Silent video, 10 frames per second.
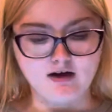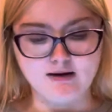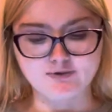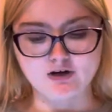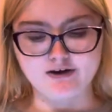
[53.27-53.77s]

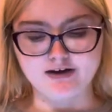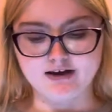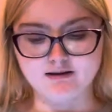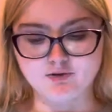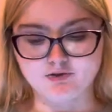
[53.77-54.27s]
I'm sorry,
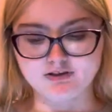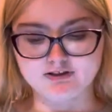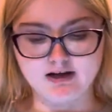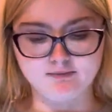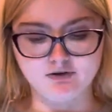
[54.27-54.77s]
Kelly, I'm going to
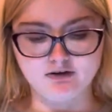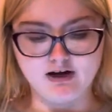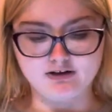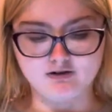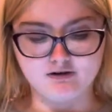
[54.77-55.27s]
stop doing
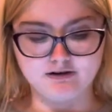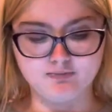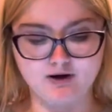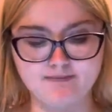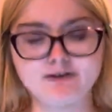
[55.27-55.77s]
that. I saw it,
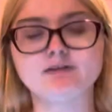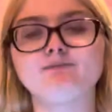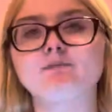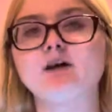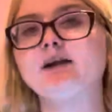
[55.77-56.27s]
I promise.
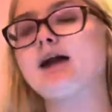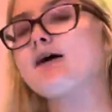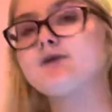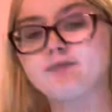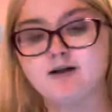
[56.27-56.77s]
And then
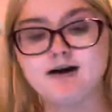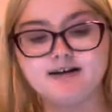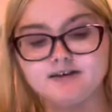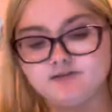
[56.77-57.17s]
I replied,